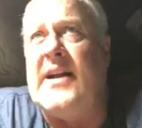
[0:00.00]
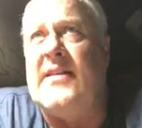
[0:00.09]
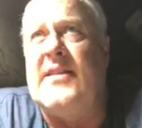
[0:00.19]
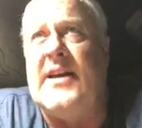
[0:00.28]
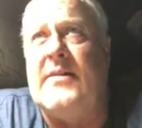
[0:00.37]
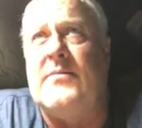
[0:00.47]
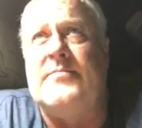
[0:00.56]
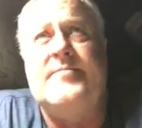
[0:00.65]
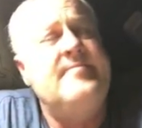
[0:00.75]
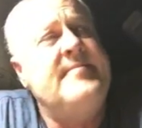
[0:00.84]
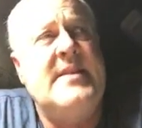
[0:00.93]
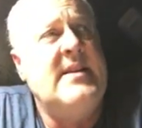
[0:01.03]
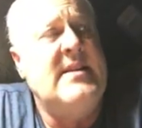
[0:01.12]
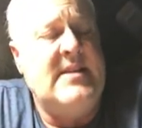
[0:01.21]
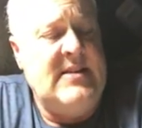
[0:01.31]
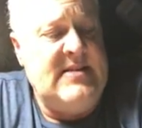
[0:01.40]
of thing.
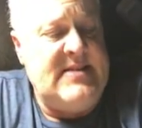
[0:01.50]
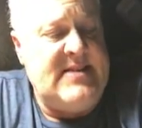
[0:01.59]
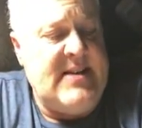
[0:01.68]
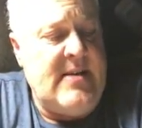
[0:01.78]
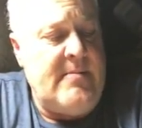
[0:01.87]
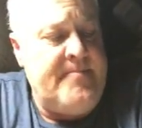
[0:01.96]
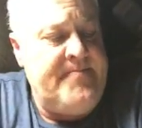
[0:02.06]
So,